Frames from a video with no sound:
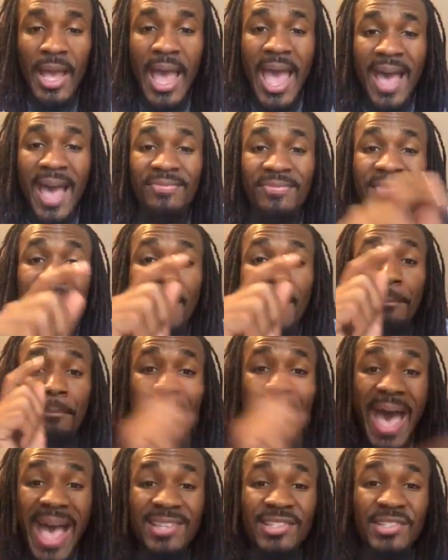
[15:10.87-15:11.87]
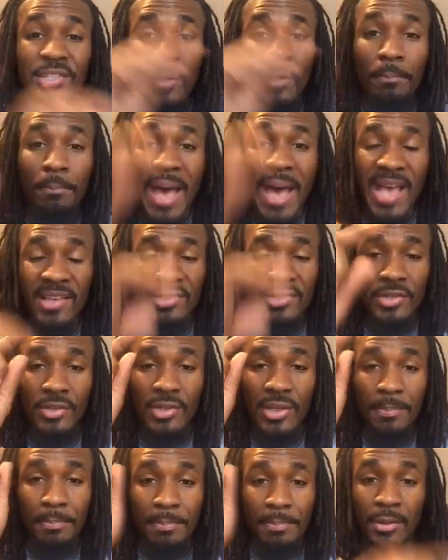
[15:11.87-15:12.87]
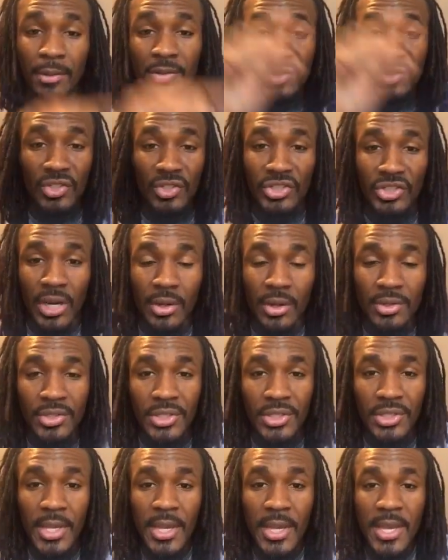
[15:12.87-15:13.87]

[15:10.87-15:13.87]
and that pastor pastor builds a church.